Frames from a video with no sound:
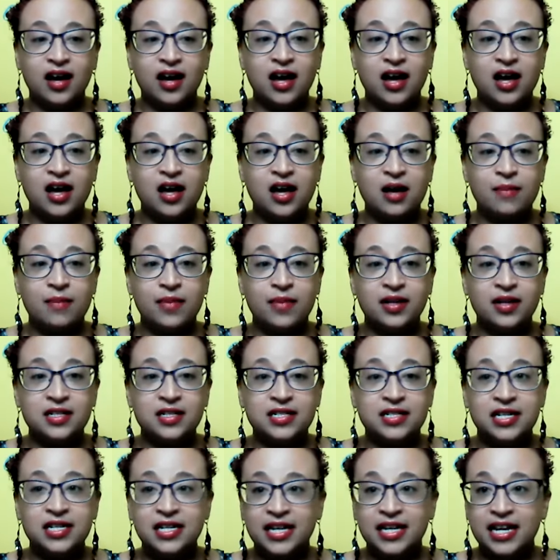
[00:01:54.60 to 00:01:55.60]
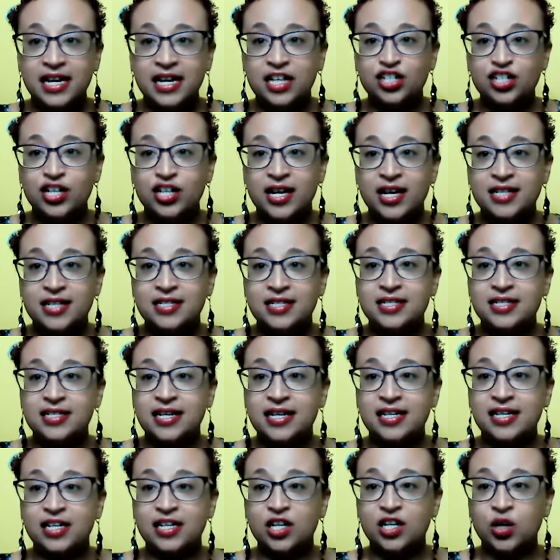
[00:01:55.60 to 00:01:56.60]
um, didn't get a chance to
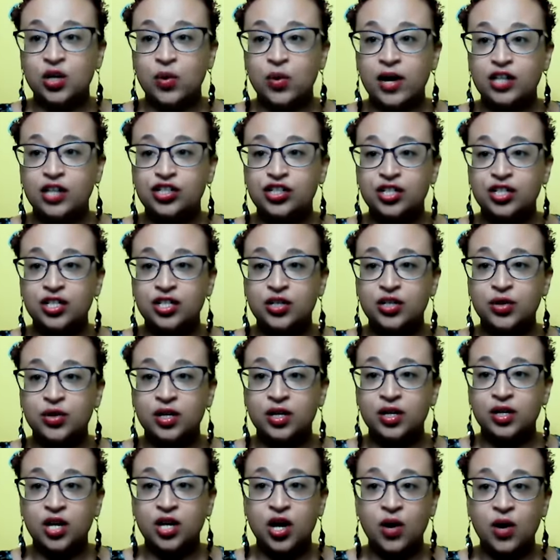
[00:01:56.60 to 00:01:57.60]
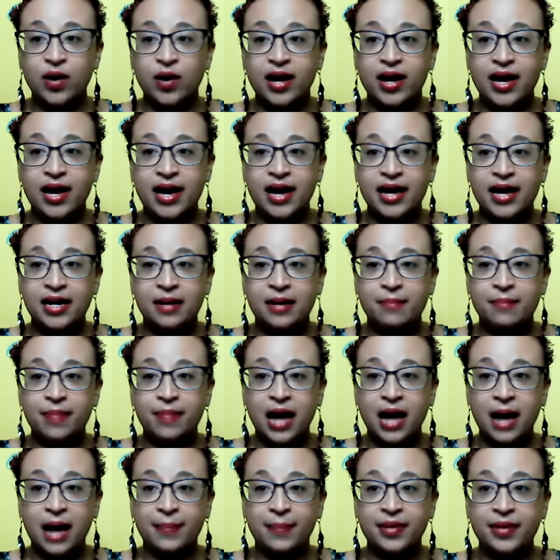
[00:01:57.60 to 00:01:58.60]
send in a question, you can go ahead and
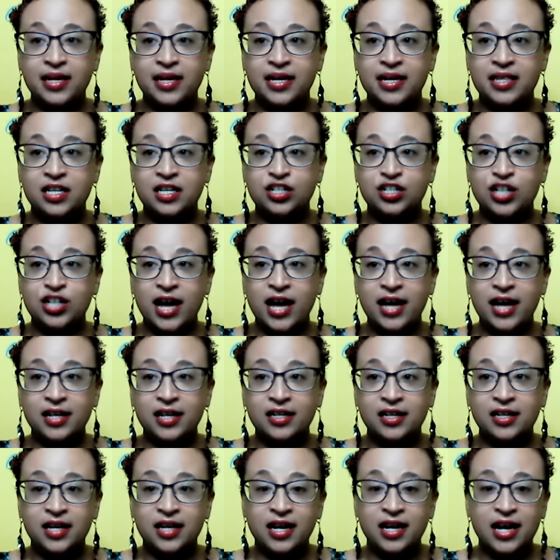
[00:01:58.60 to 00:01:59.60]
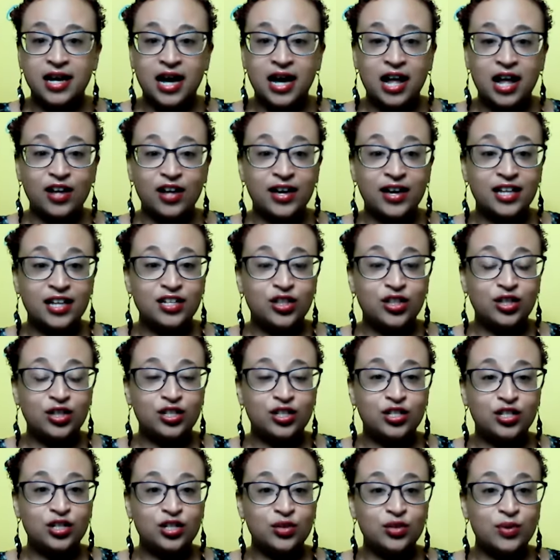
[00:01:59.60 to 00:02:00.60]
pop it in the chat. I'll get
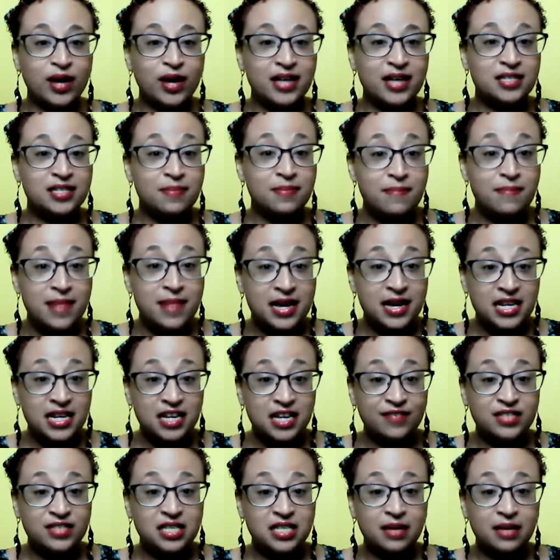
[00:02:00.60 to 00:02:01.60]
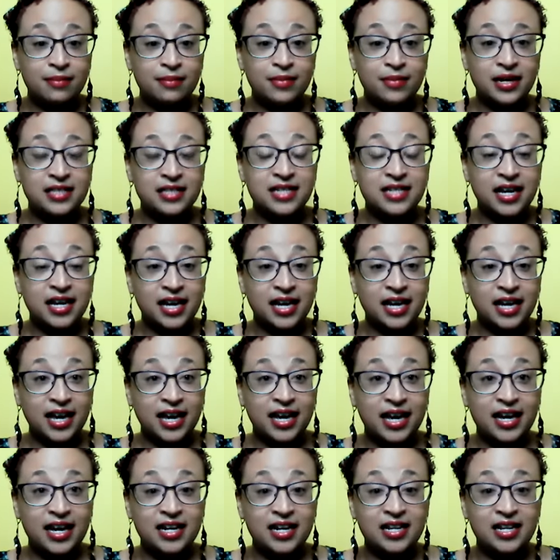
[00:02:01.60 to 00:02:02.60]
to as many of them as I
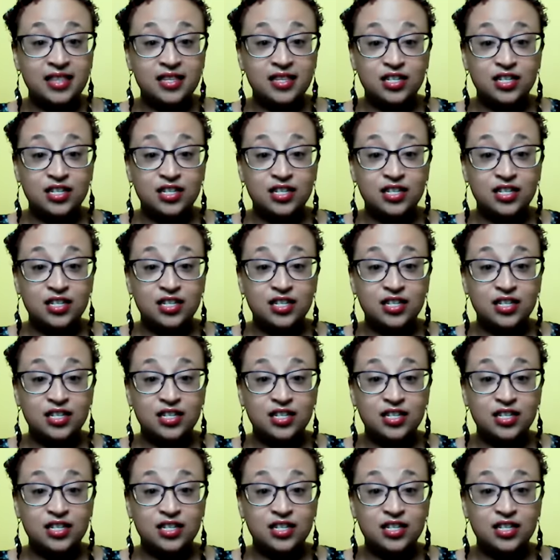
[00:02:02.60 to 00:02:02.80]
can in